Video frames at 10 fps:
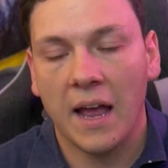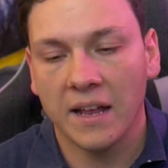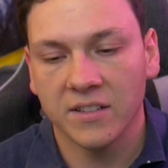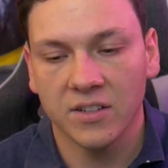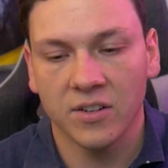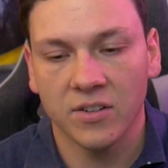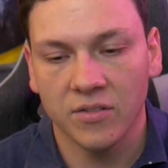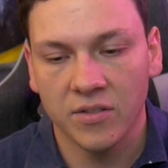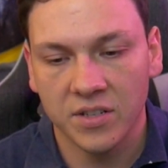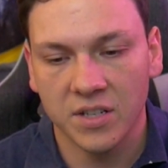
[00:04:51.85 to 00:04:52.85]
And
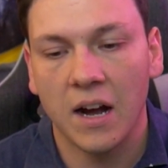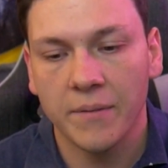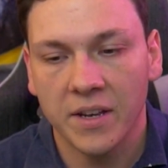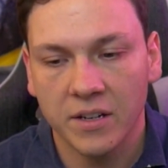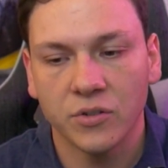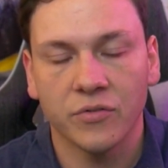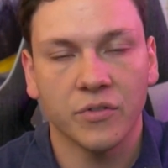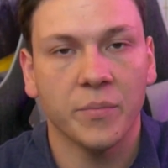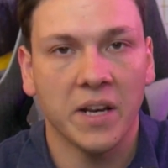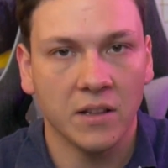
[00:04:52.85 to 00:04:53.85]
so the time that it took
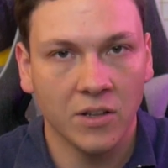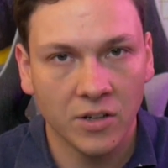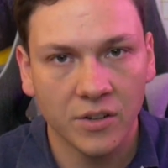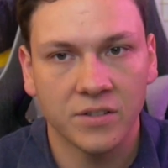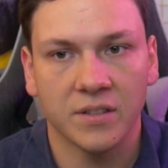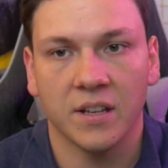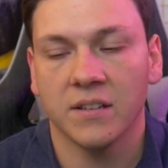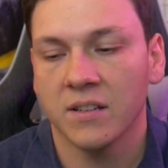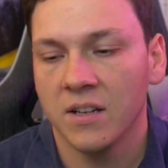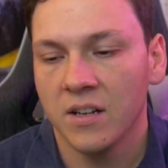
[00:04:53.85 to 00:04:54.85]
for me to learn those
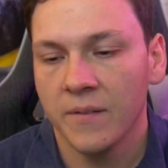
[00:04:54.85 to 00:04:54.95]
things